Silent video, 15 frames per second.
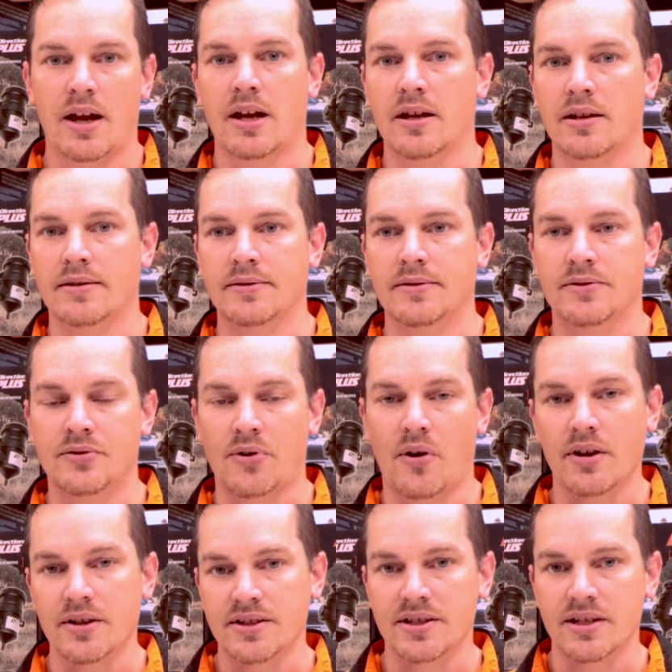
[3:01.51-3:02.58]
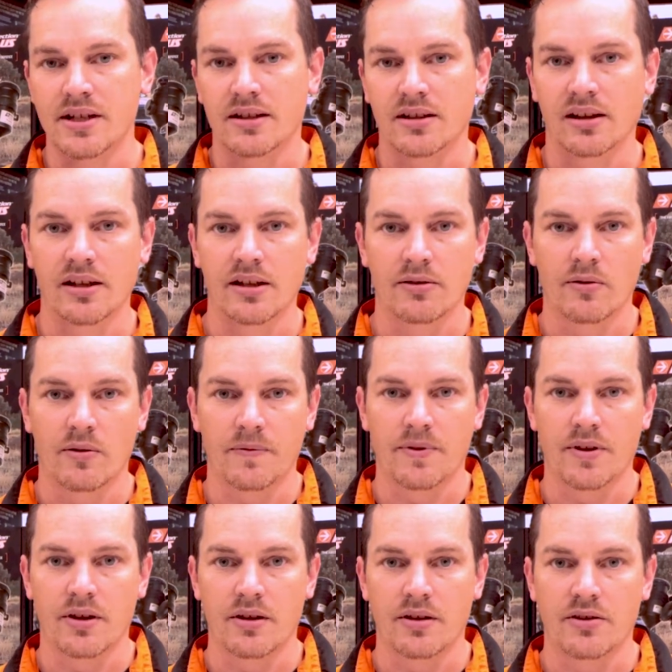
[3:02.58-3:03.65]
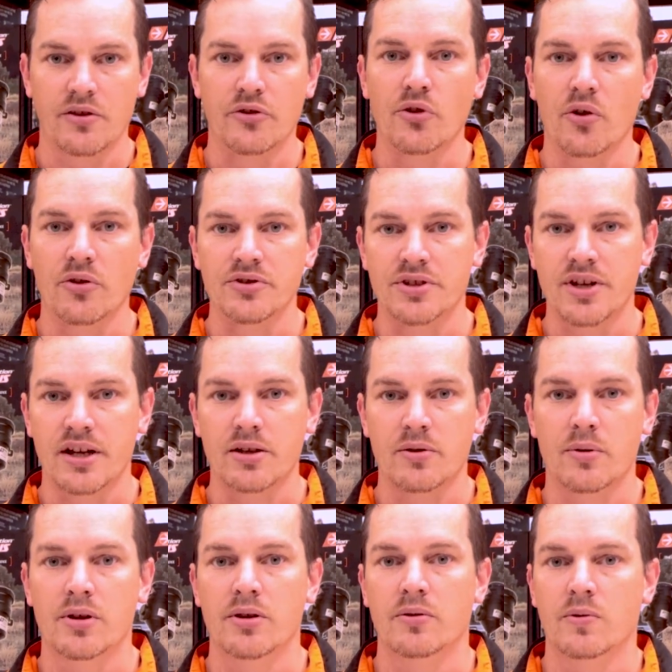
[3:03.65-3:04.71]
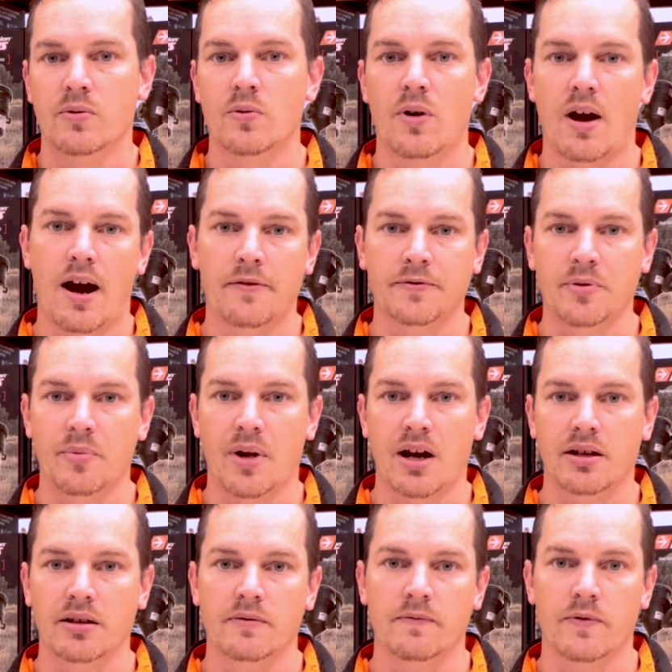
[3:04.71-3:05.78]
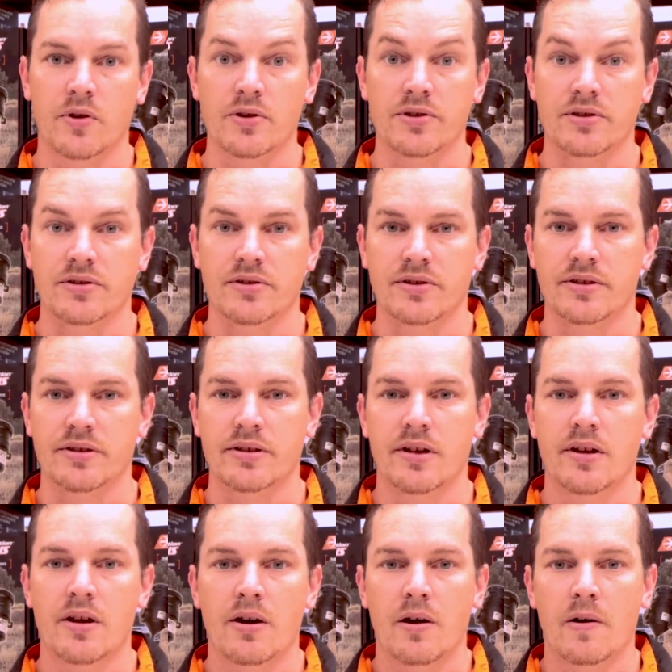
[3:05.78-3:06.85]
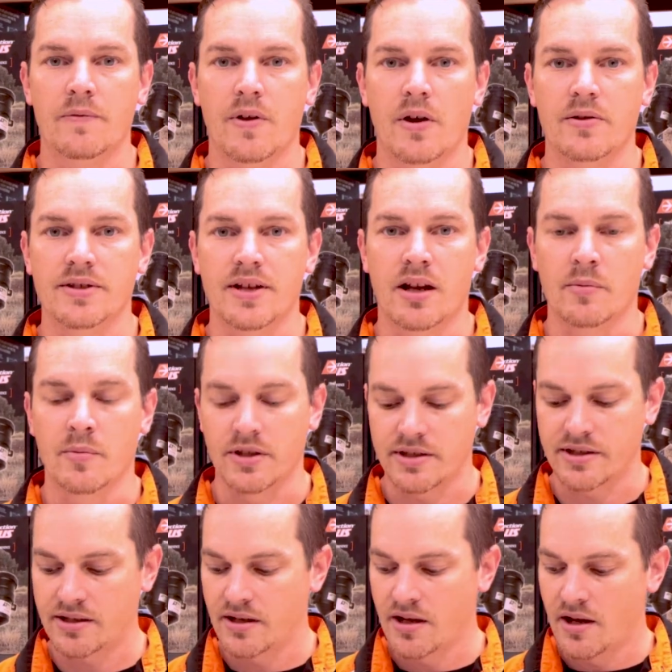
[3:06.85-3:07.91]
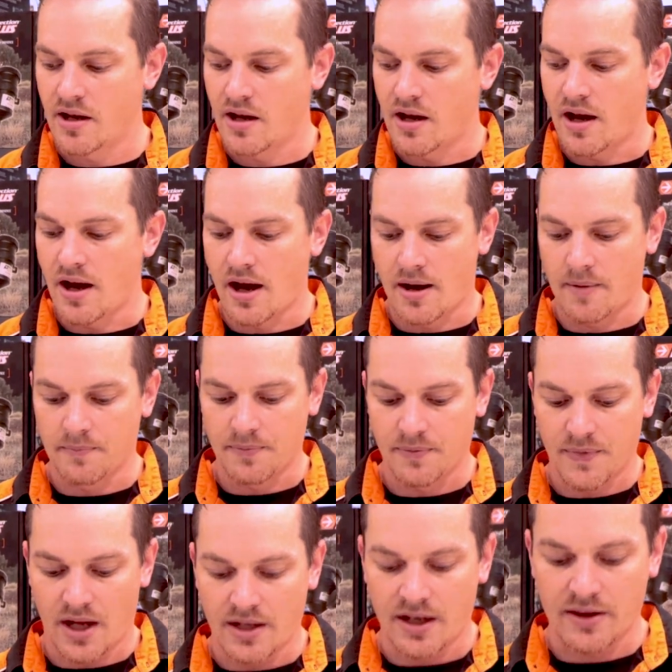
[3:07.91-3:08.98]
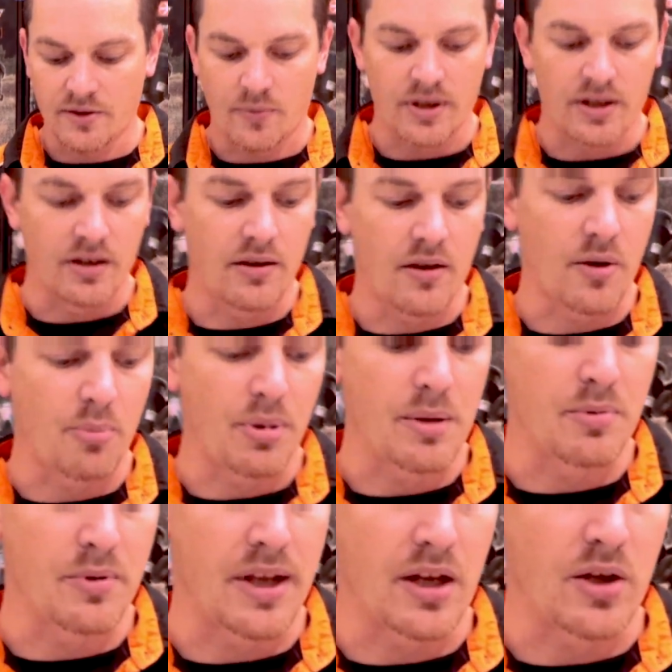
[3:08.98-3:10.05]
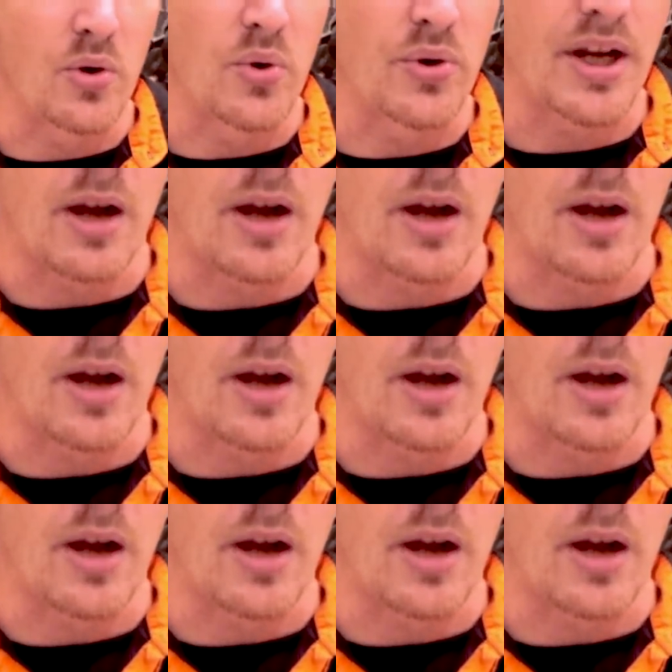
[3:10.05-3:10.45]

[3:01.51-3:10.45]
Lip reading: and try and steer clear of the non-genuine or aftermarket versions of those elements. Another one a lot of people get caught